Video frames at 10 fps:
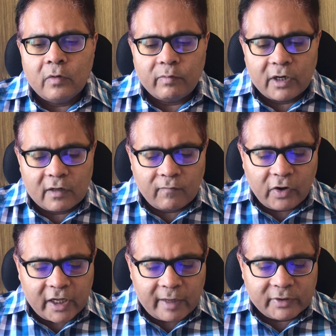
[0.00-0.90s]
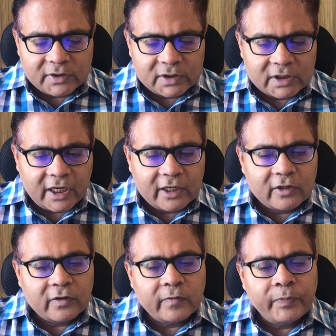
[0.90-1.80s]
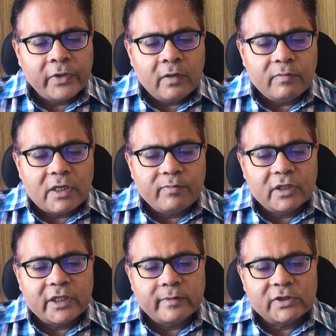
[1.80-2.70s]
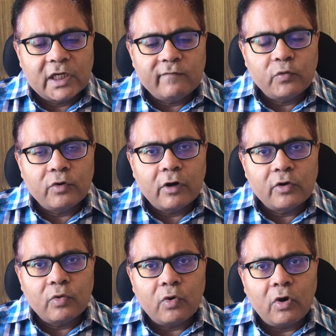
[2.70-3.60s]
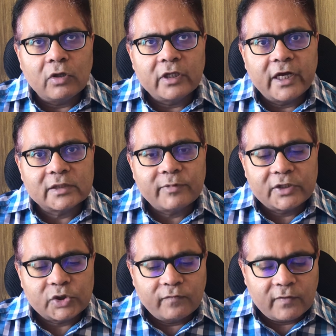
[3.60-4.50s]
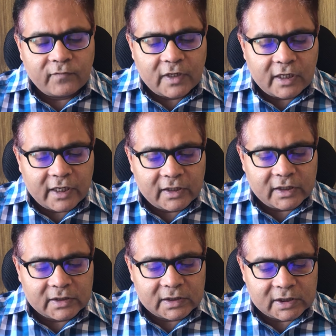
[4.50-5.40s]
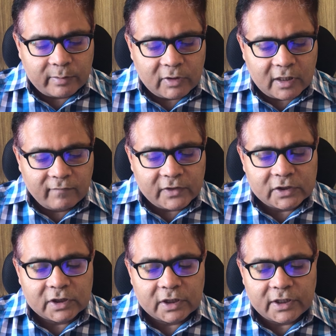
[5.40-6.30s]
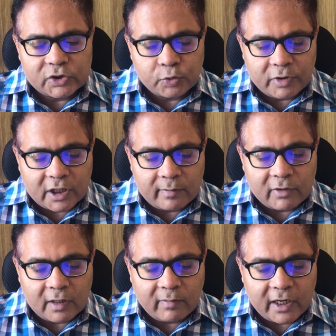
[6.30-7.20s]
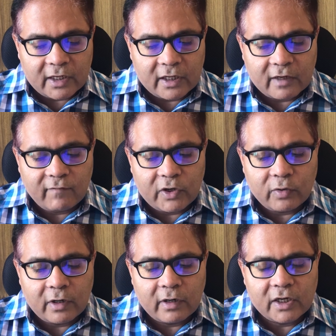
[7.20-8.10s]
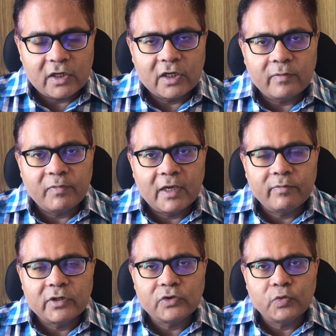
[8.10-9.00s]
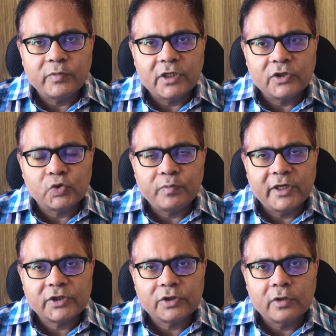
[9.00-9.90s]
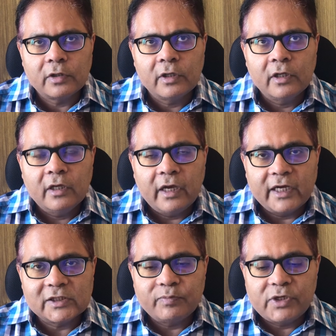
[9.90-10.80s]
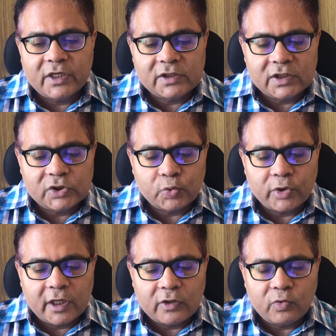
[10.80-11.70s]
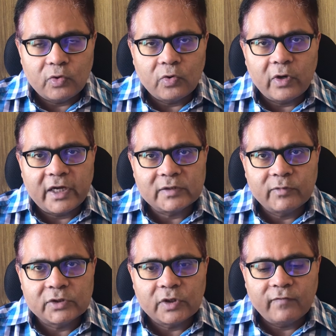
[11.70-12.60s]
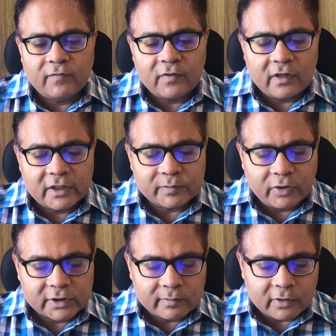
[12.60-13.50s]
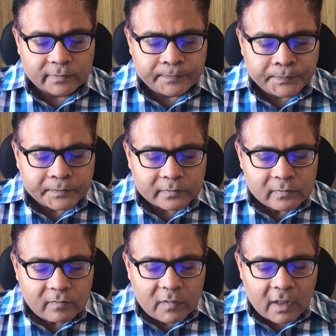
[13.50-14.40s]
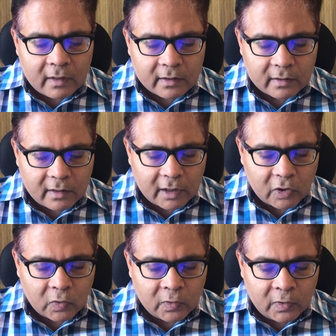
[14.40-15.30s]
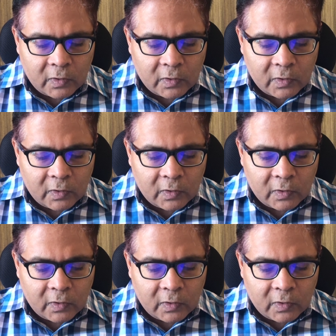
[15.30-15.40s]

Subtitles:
But what happens is that the people themselves do not know all the aspects of the field. And this is something which needs to be kept in mind, that when you are writing a paper, you need to make sure as a PhD student, you know as much of the field as possible. Now,